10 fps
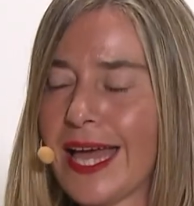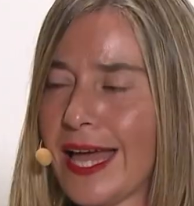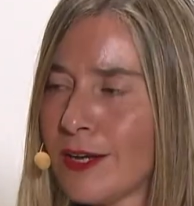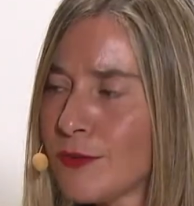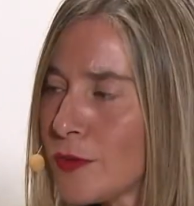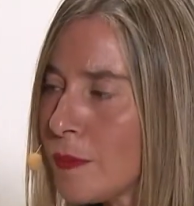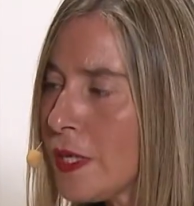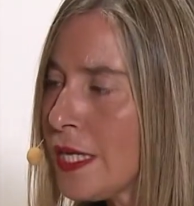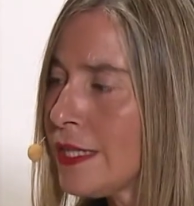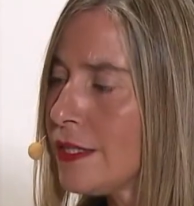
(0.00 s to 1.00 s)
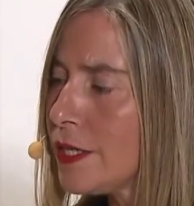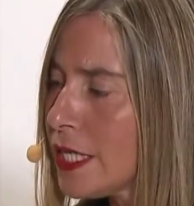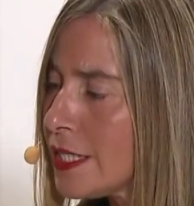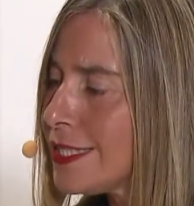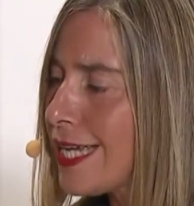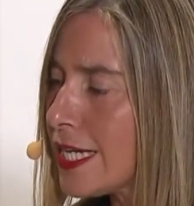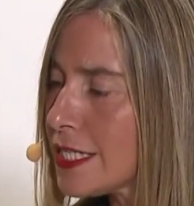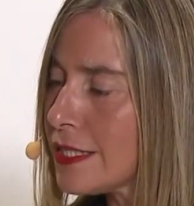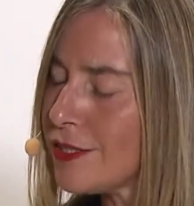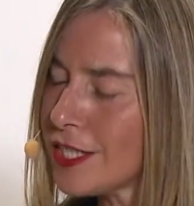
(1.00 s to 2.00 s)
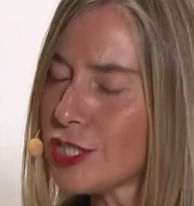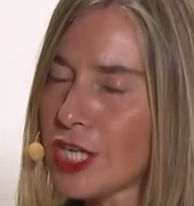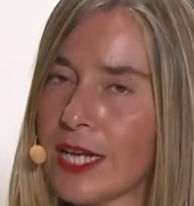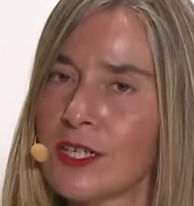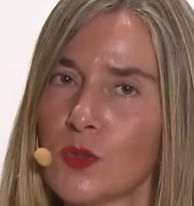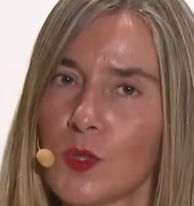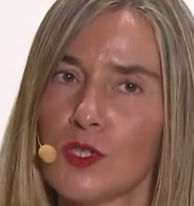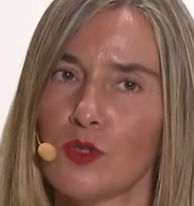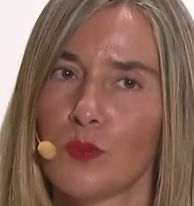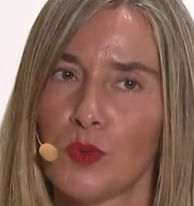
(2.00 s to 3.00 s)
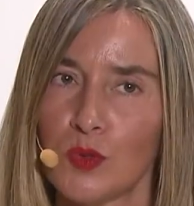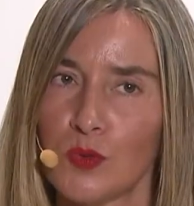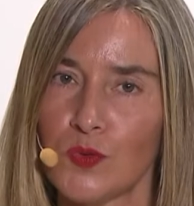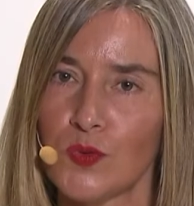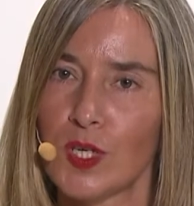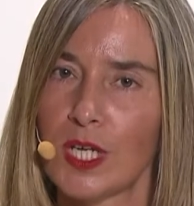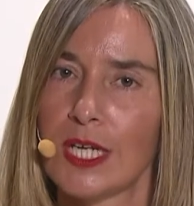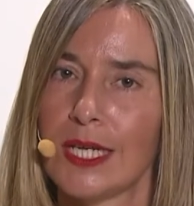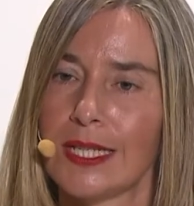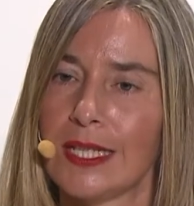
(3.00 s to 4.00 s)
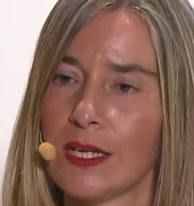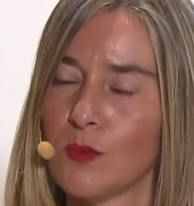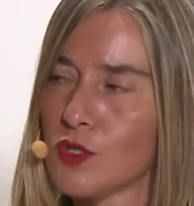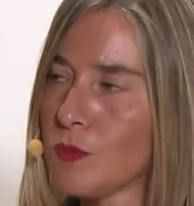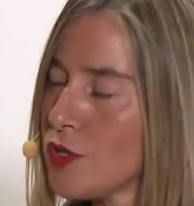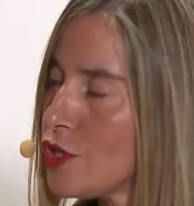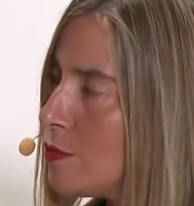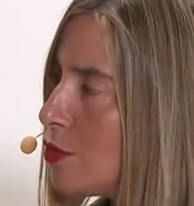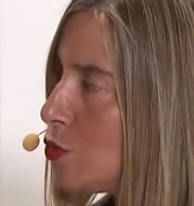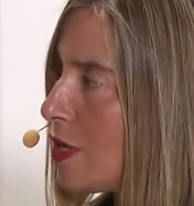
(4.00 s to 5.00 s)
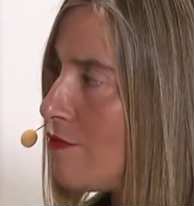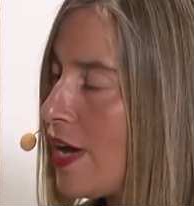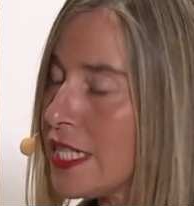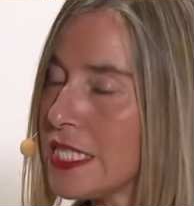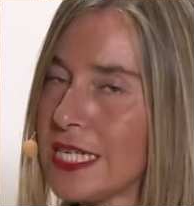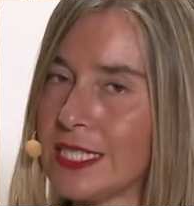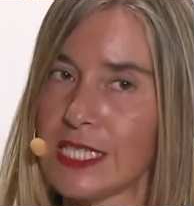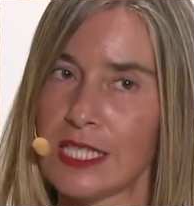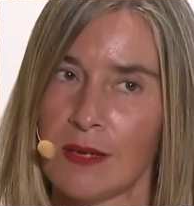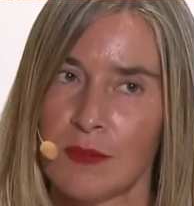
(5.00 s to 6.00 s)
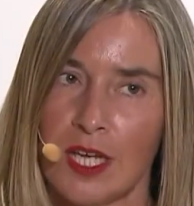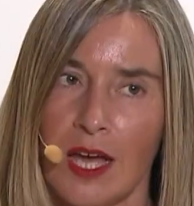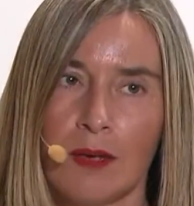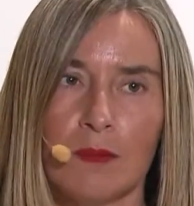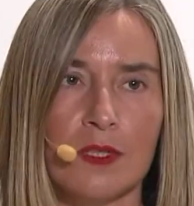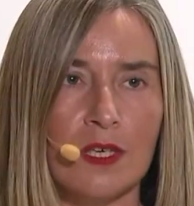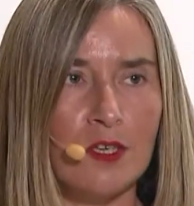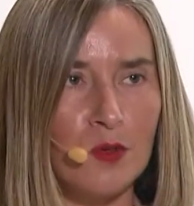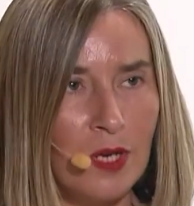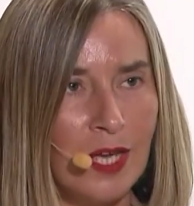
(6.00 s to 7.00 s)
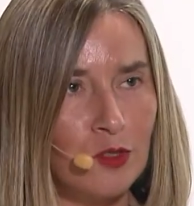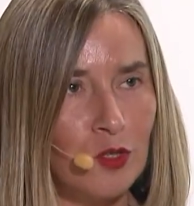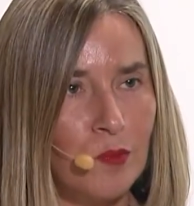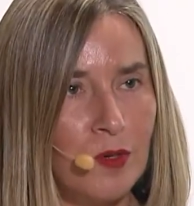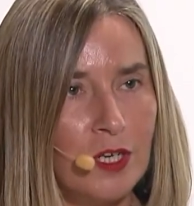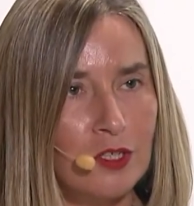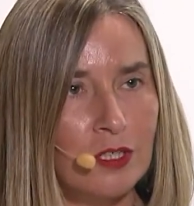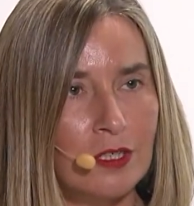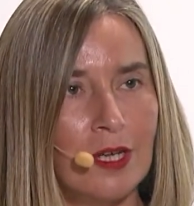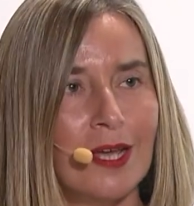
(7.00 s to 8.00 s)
And for me, the real challenge was to prove that it was possible to advance at the same time the EU-NATO cooperation